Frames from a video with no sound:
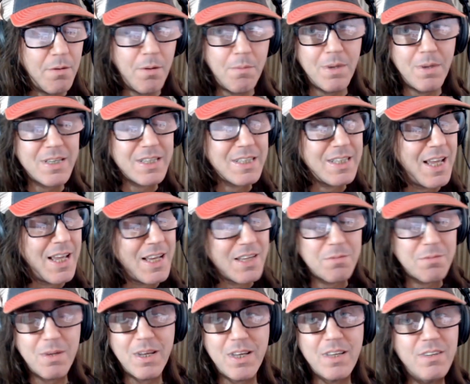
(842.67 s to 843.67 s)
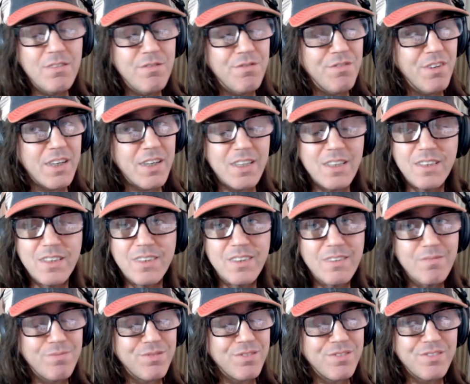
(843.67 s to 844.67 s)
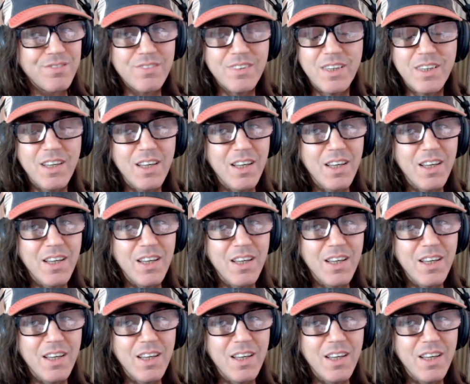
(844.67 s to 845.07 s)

up my stairs, man. You fucking... Psh.